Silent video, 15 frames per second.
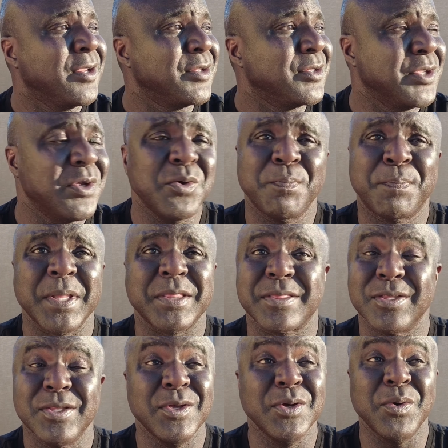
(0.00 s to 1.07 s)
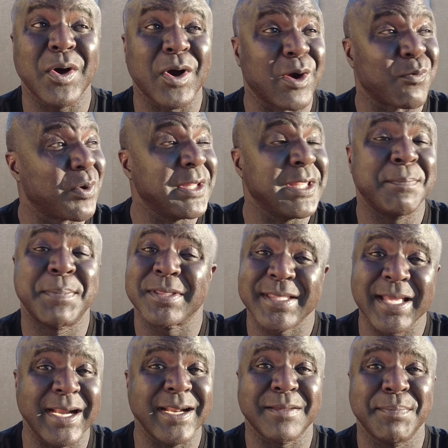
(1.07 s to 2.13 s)
you, you are really
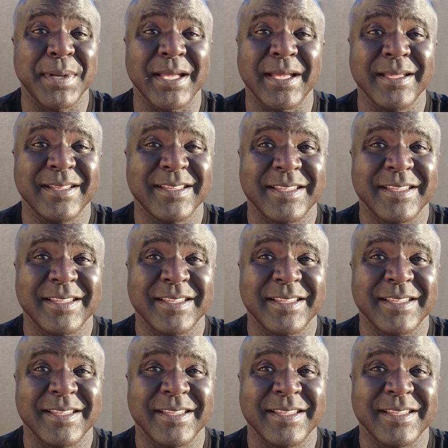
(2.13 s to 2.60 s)
pathetic, man,